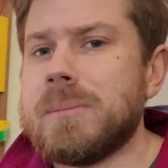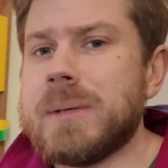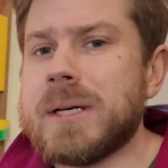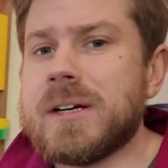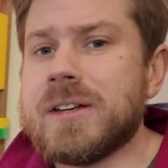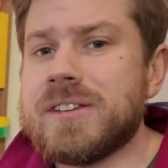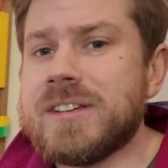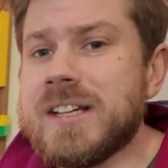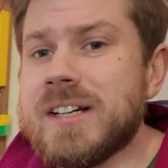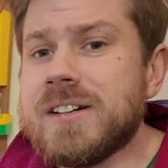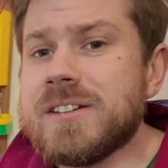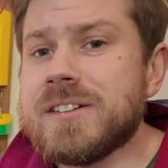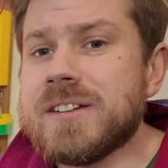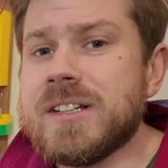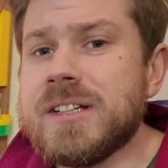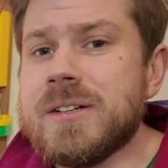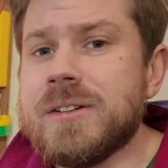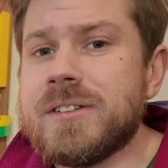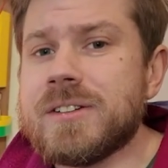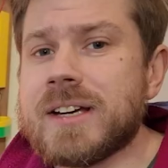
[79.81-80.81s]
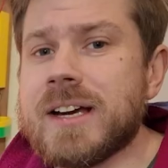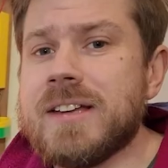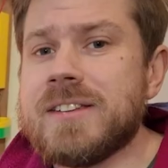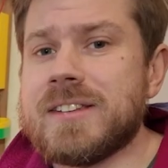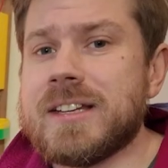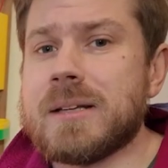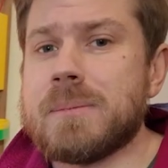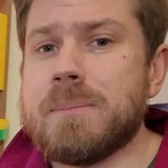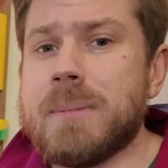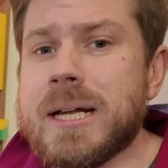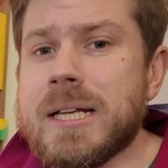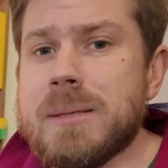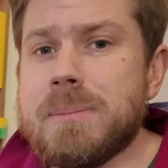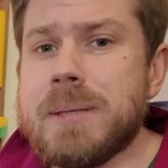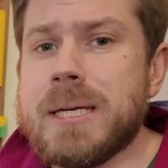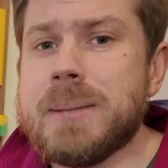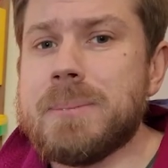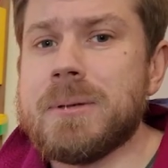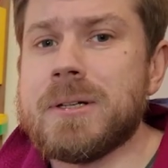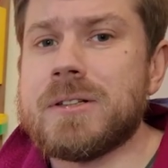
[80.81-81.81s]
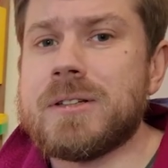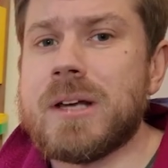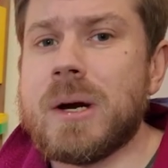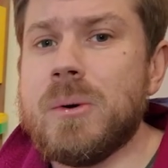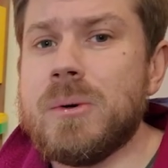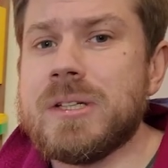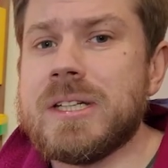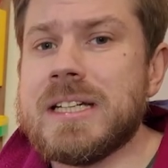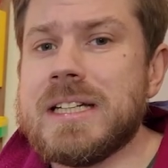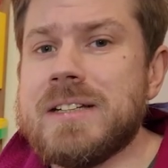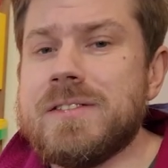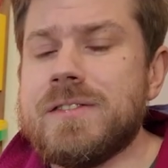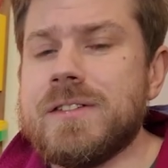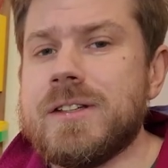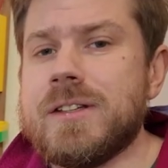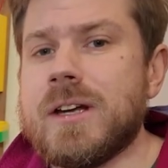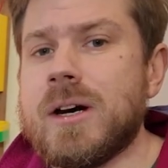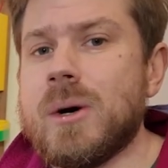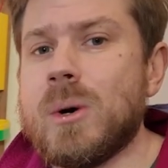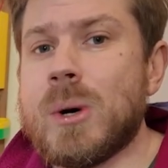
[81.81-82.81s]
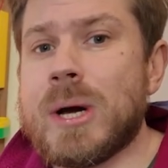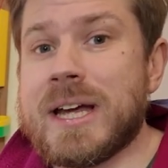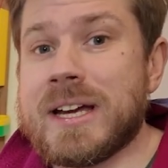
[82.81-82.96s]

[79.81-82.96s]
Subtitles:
because here's a use case that many people don't even know